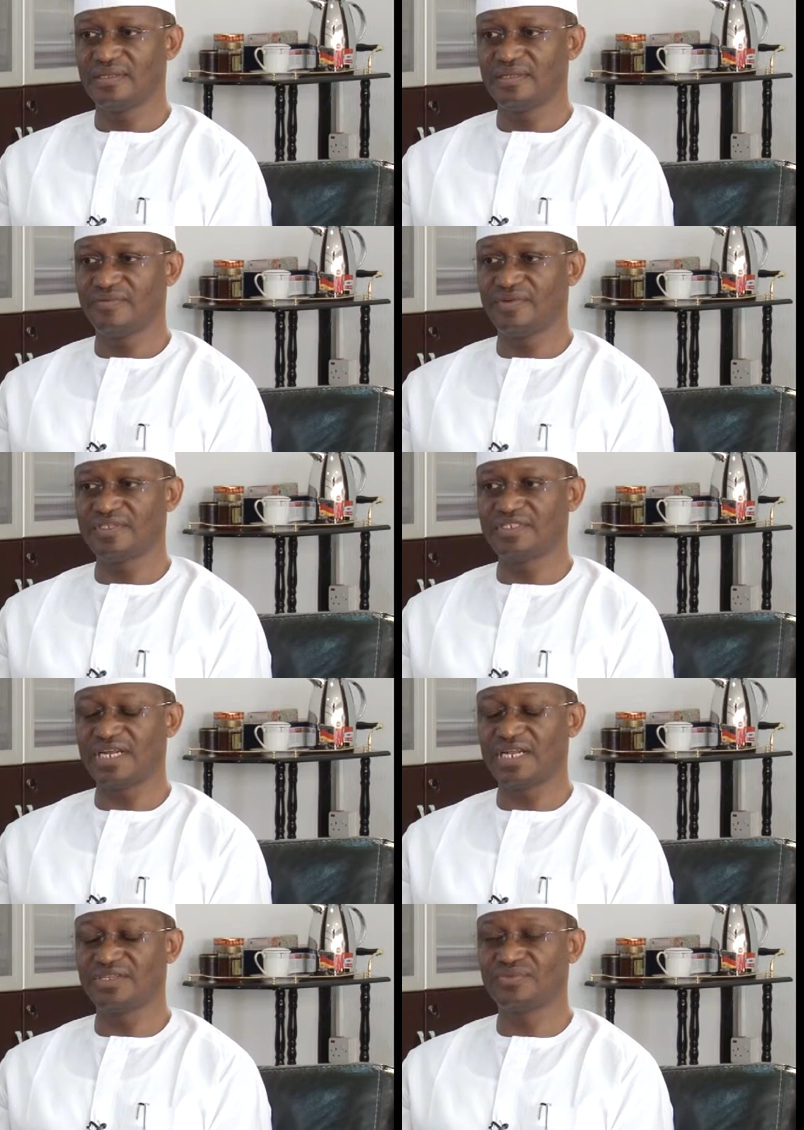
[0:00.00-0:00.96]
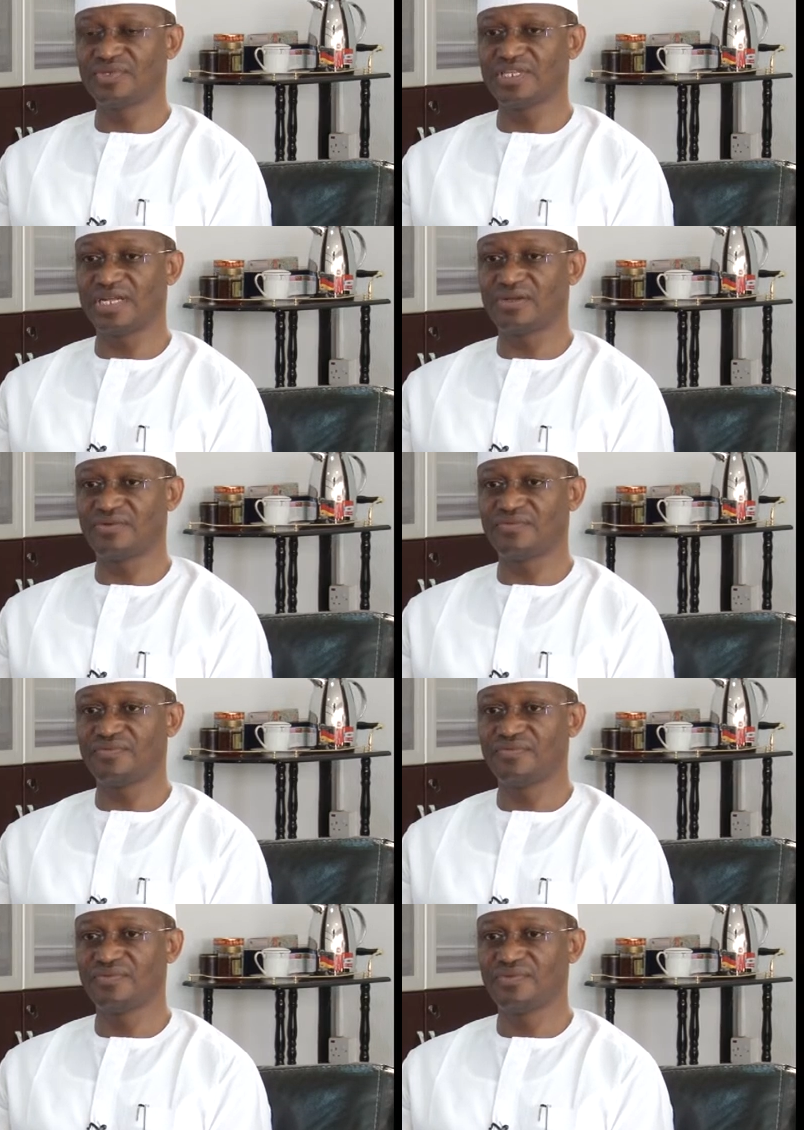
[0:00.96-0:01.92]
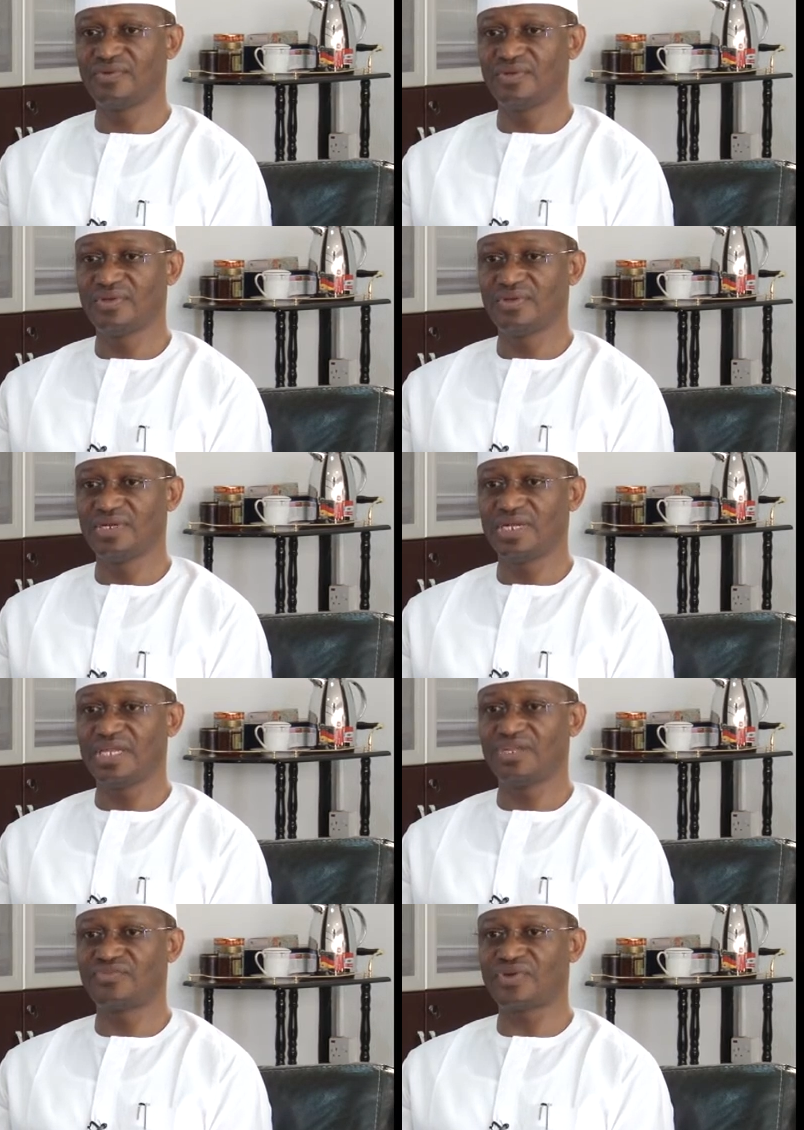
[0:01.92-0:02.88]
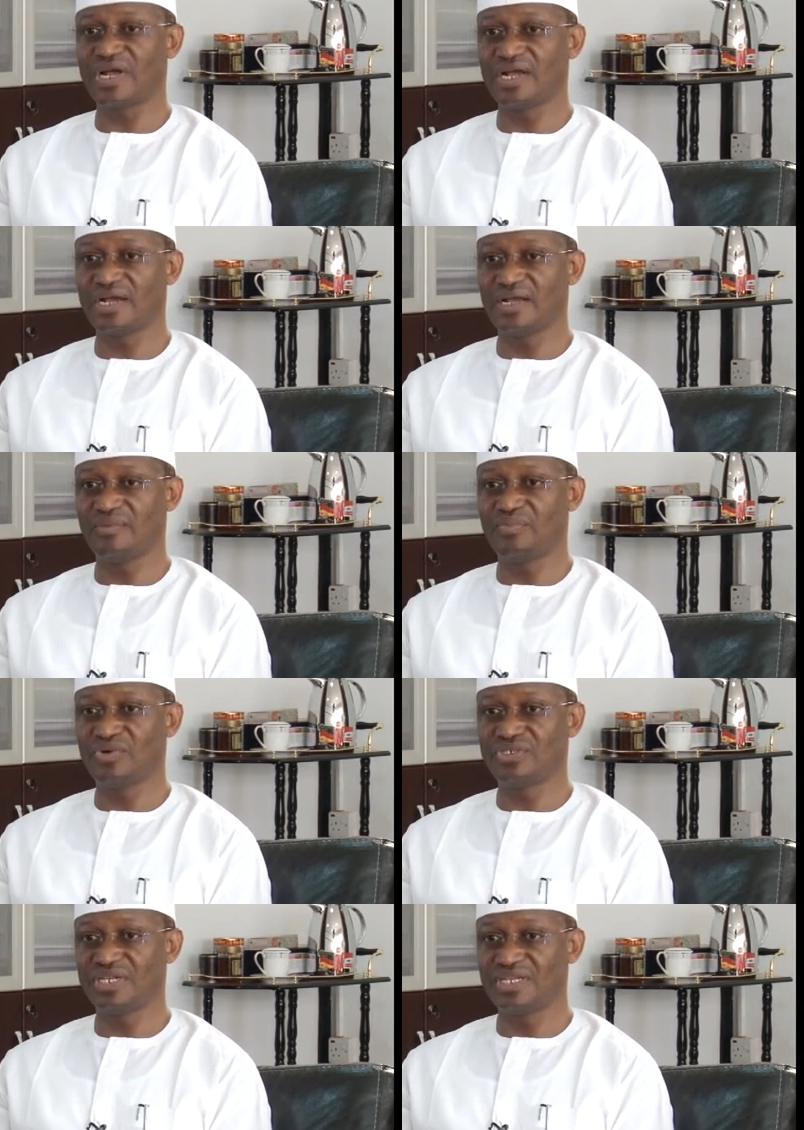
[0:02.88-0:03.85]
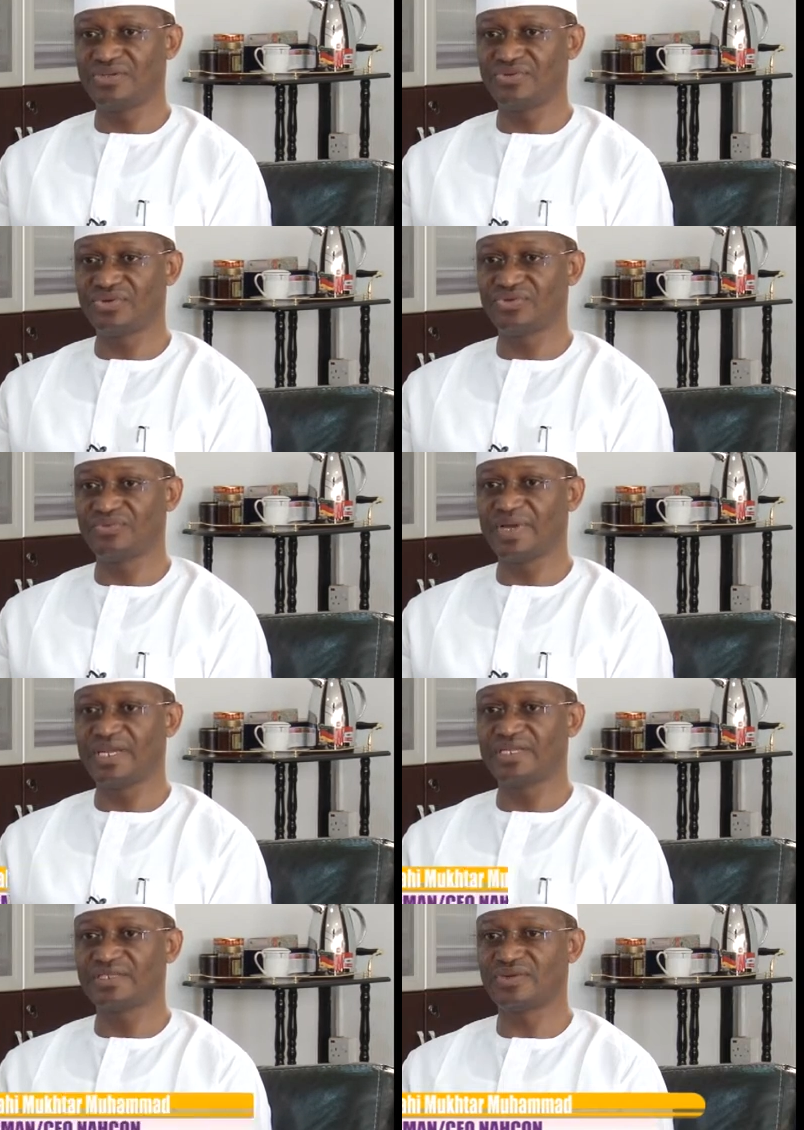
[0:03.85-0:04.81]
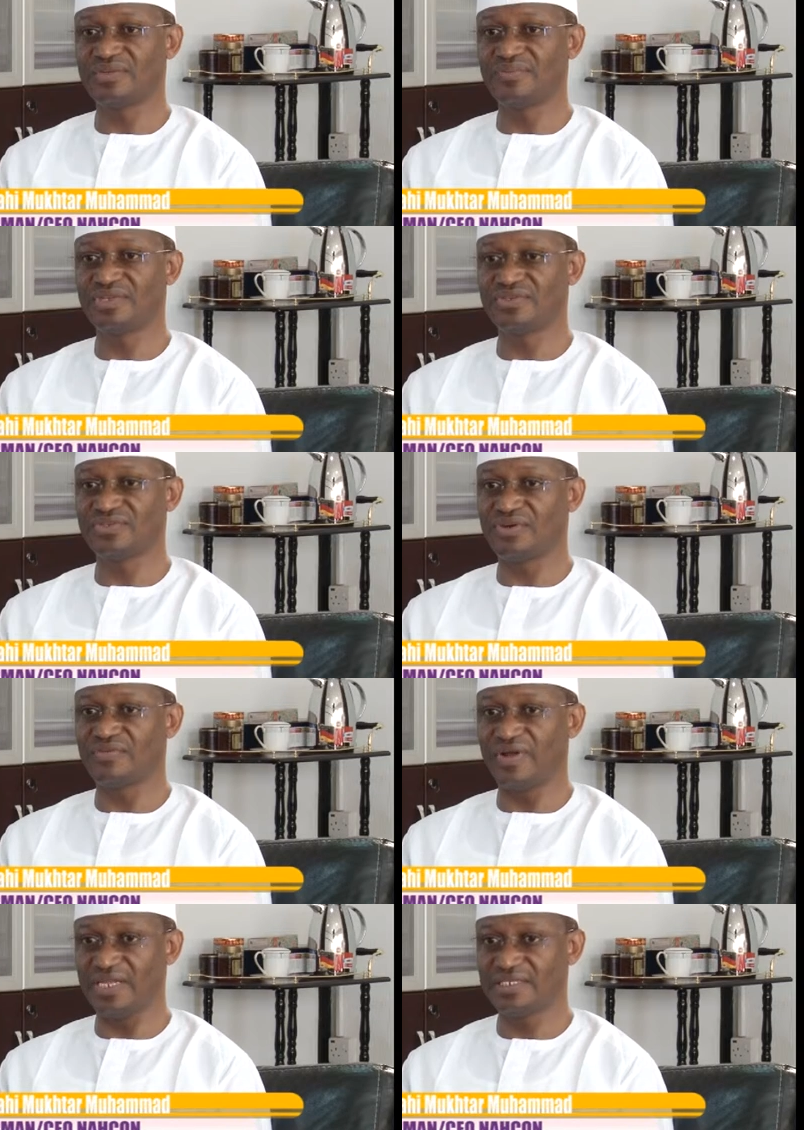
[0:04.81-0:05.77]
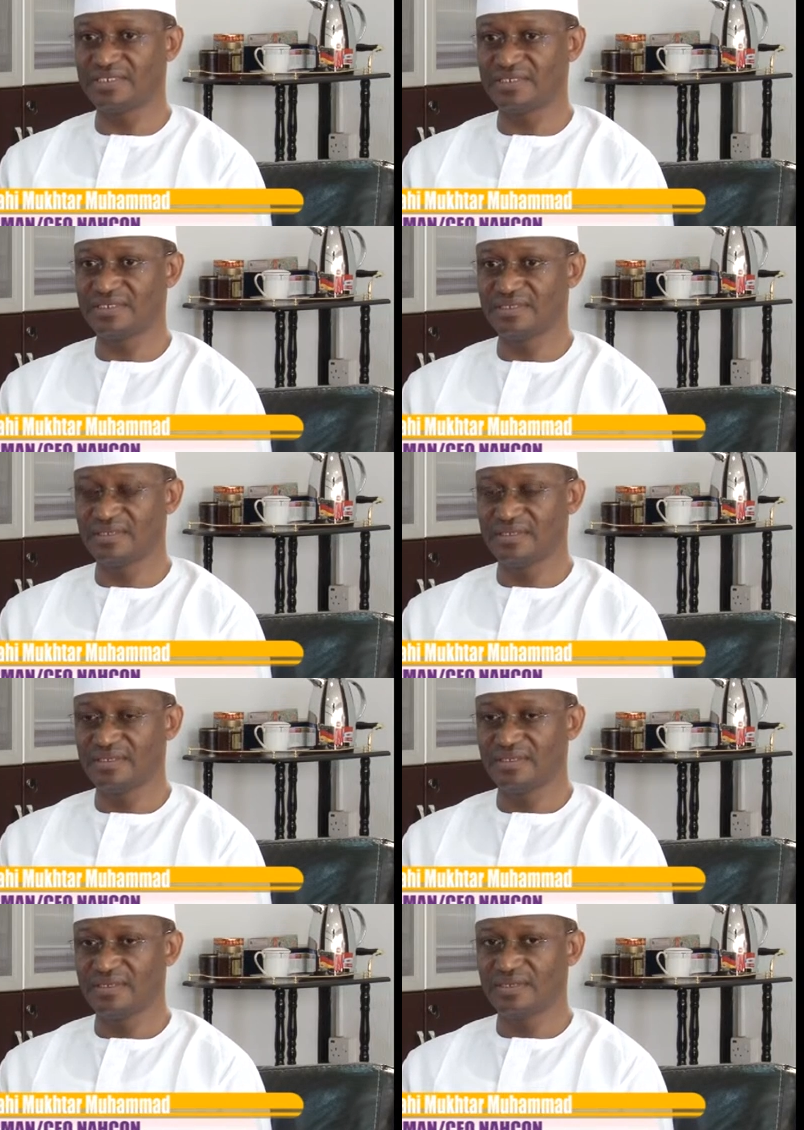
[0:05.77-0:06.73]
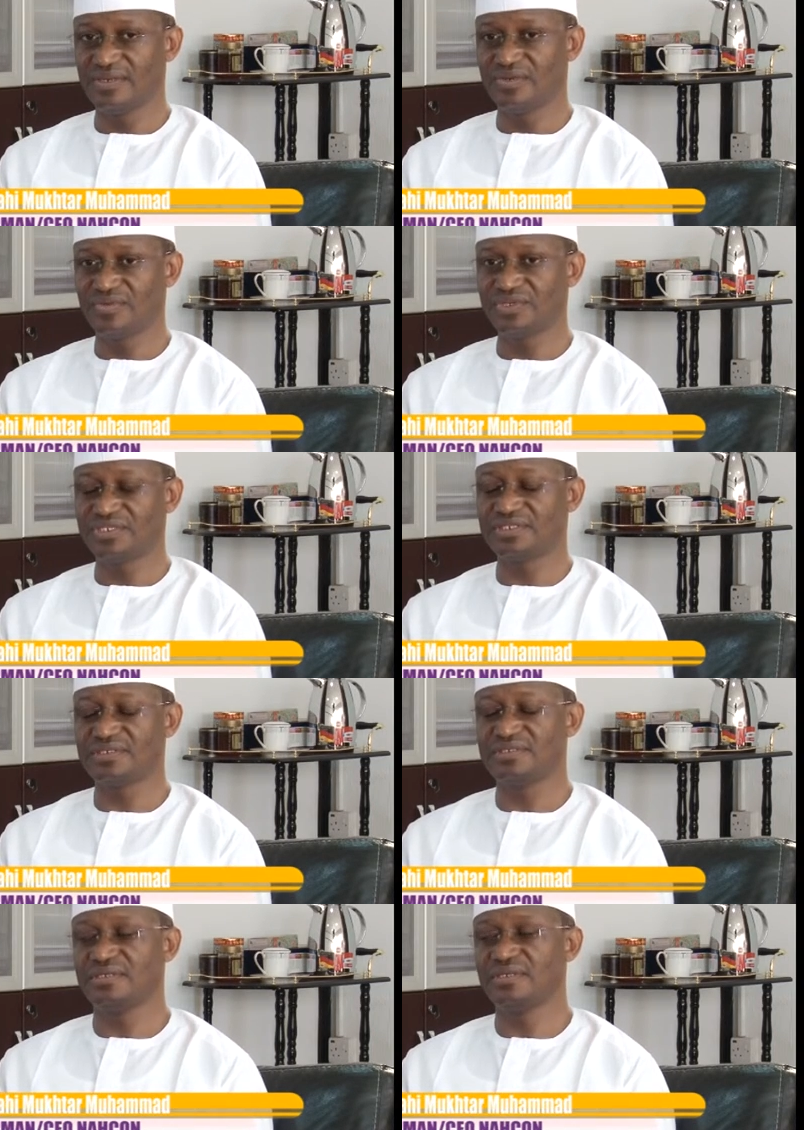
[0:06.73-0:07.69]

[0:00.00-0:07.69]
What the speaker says: the first challenge was that of the e-track portal introduced by the Saudi Ministry of Hajj, which